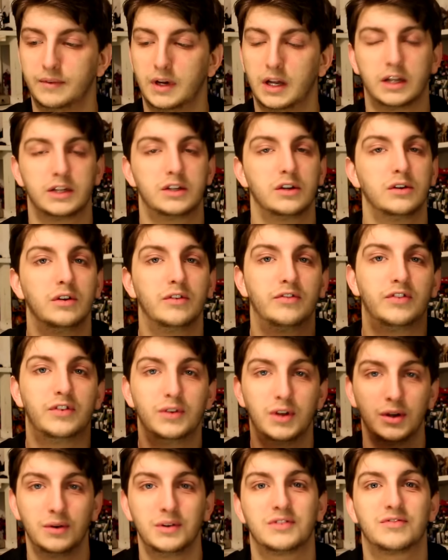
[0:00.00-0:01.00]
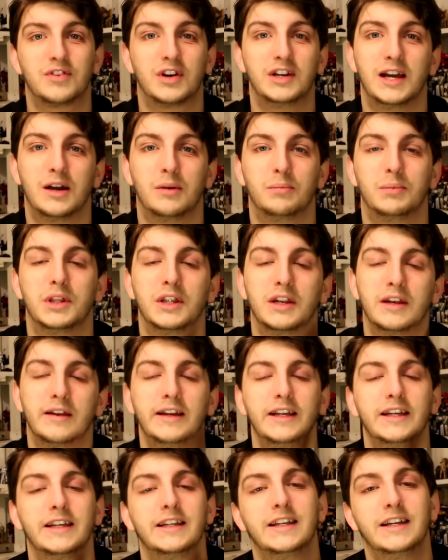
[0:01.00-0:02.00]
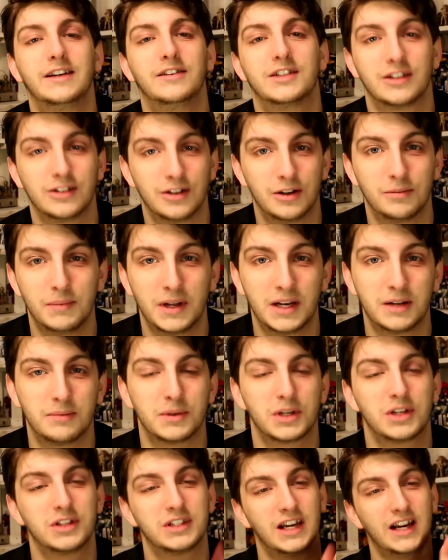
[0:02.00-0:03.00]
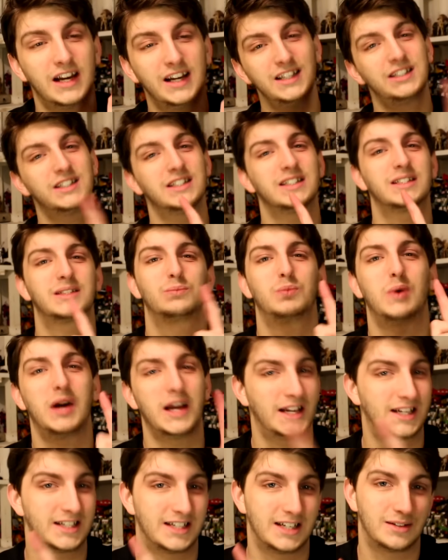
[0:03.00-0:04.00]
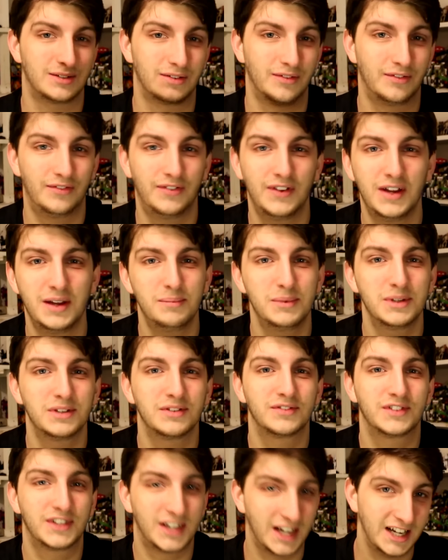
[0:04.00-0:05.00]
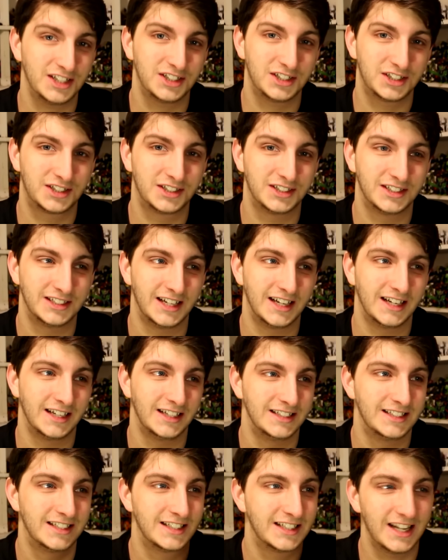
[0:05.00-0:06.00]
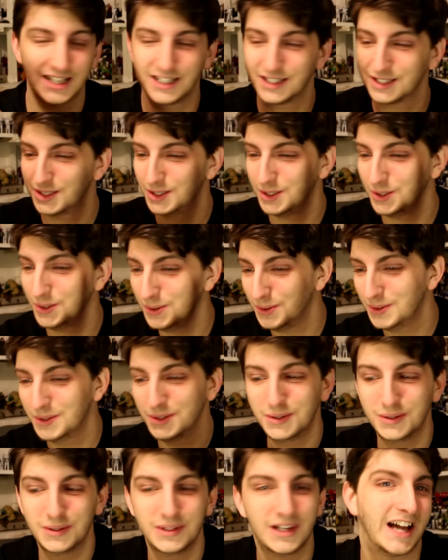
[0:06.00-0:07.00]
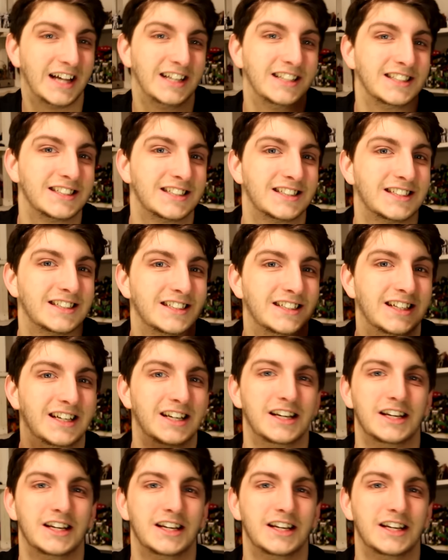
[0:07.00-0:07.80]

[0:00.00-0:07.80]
and I don't know if you noticed right now, but the lighting in here is a lot better because I just whacked out a fair bit of cash today to get two new lights.